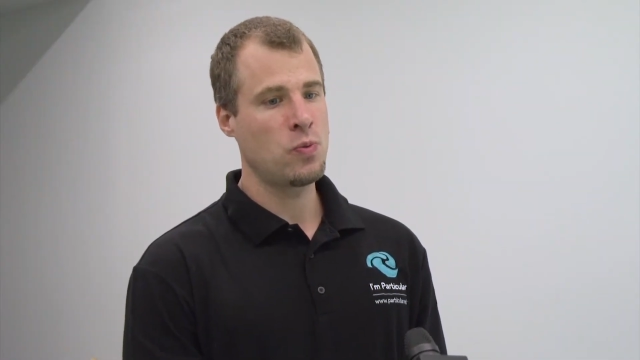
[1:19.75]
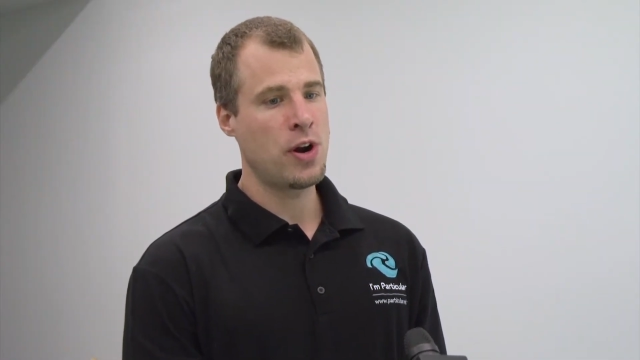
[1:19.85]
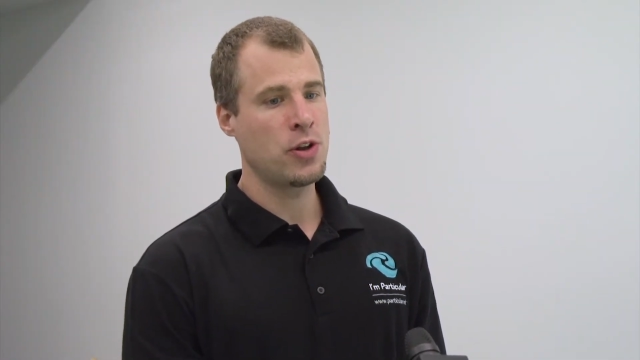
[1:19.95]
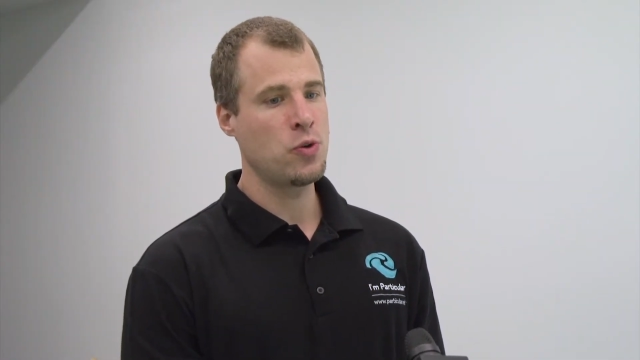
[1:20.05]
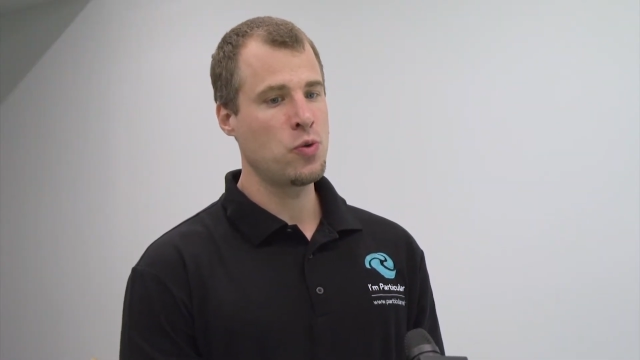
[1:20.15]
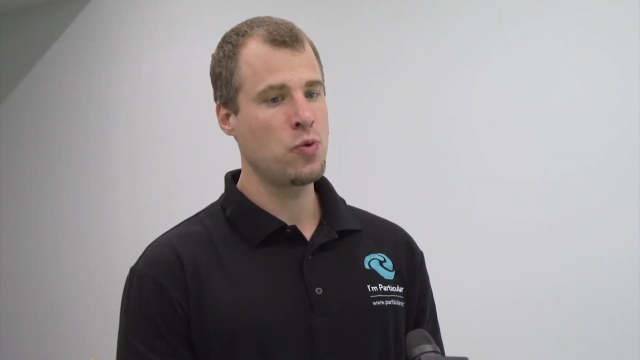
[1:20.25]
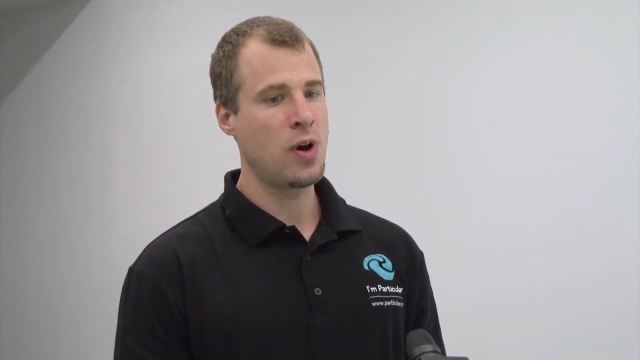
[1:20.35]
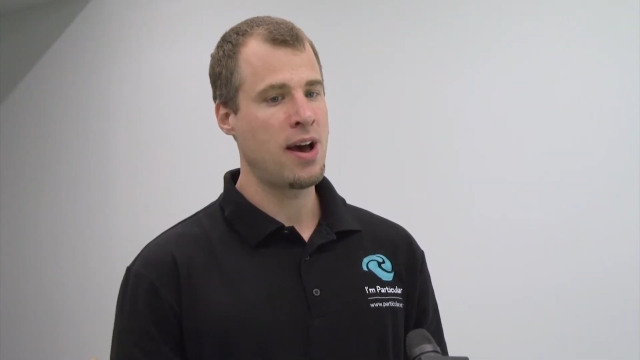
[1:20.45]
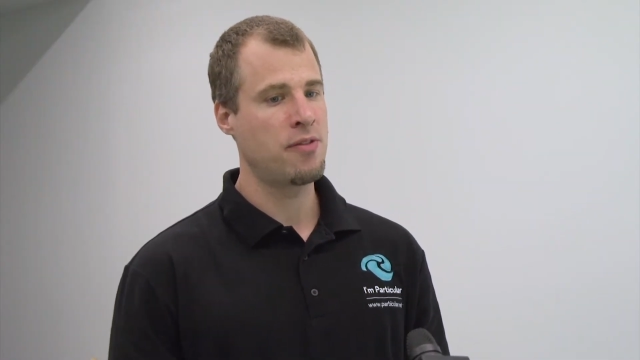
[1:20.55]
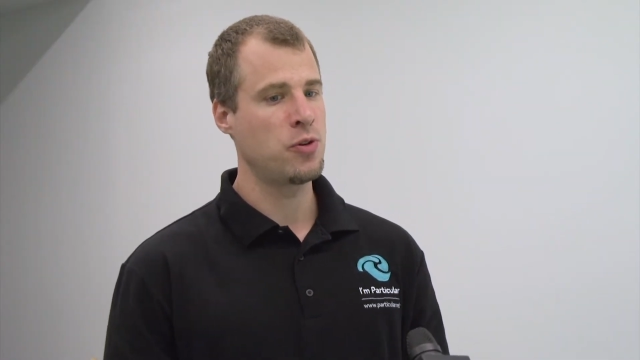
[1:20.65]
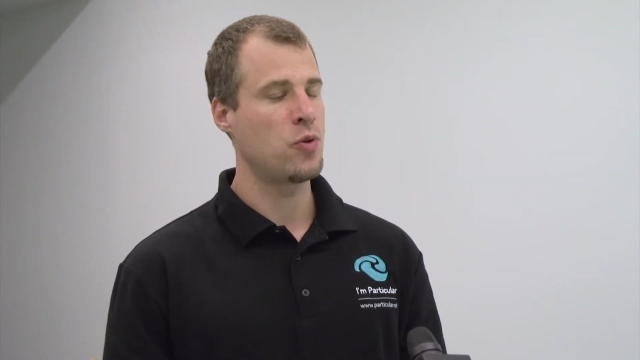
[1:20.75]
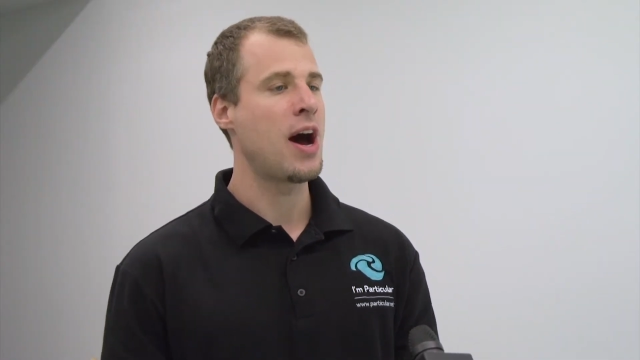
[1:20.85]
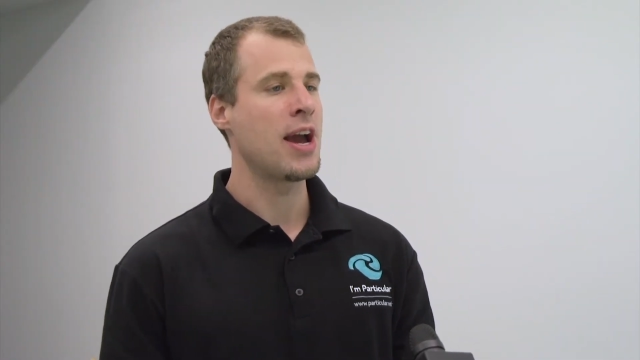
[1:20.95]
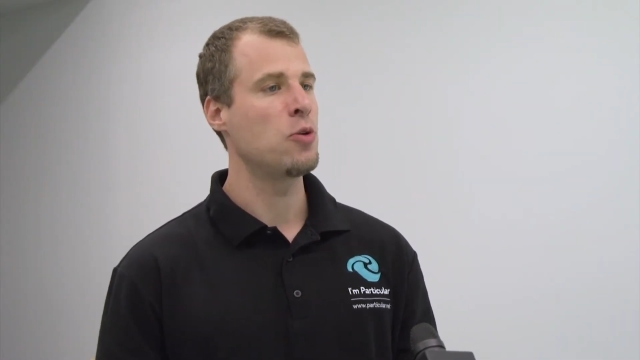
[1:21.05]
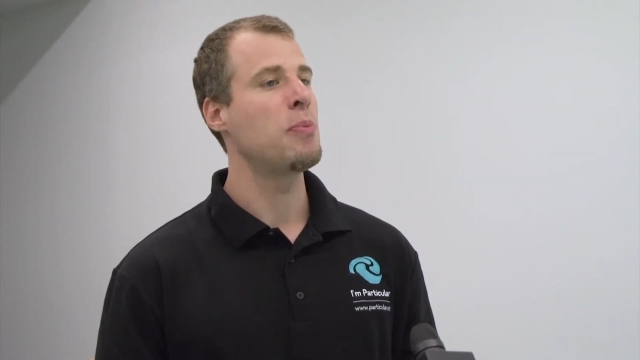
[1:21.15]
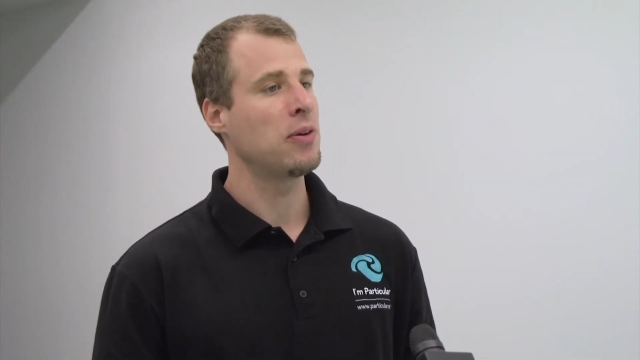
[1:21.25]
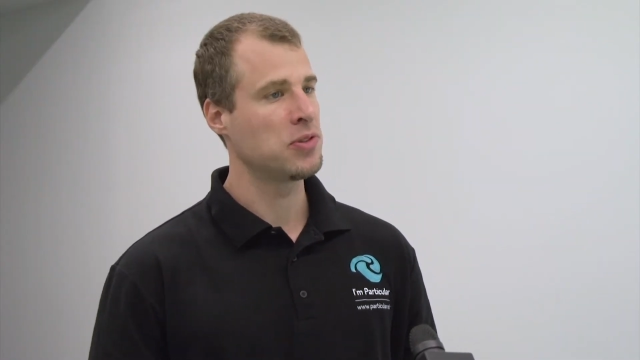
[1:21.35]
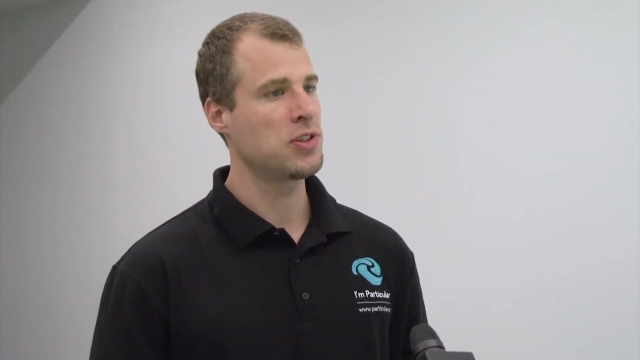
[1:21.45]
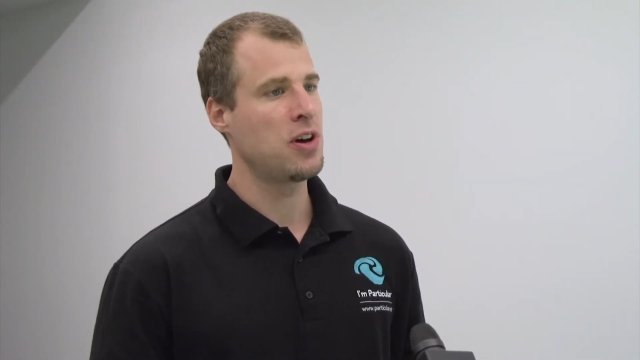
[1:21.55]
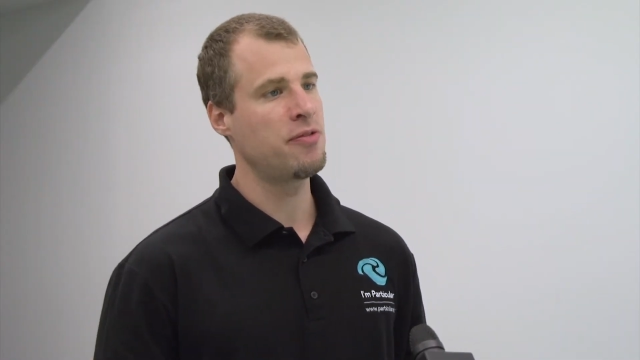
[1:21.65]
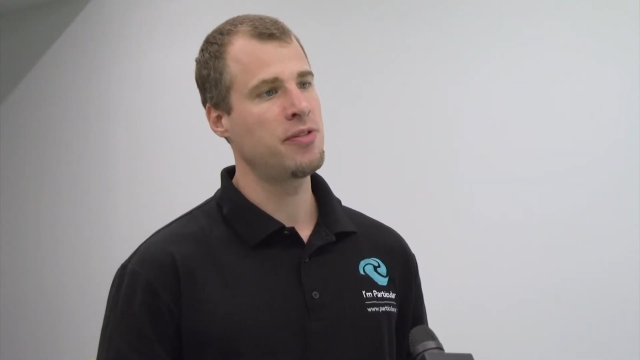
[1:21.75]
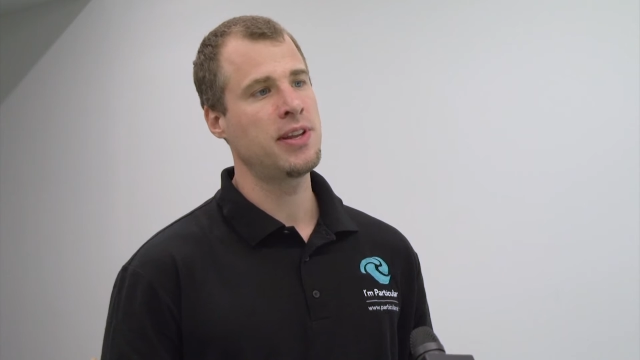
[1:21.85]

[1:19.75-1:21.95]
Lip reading: where you have your IO-bound stuff,